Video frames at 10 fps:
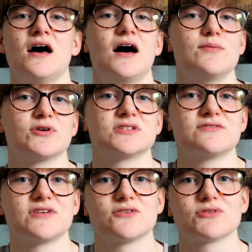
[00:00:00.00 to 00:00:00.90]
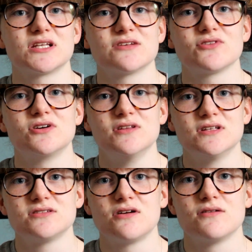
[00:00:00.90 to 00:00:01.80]
I personally found it really difficult in the
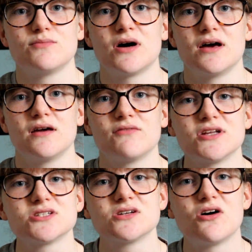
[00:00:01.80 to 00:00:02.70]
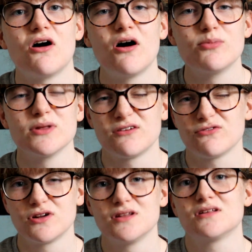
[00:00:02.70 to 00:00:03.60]
start but I eventually caught up with
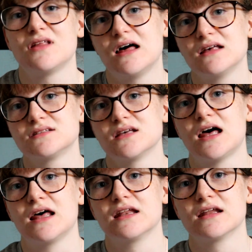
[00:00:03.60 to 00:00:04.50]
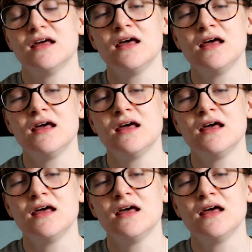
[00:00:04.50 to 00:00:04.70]
everyone in the class and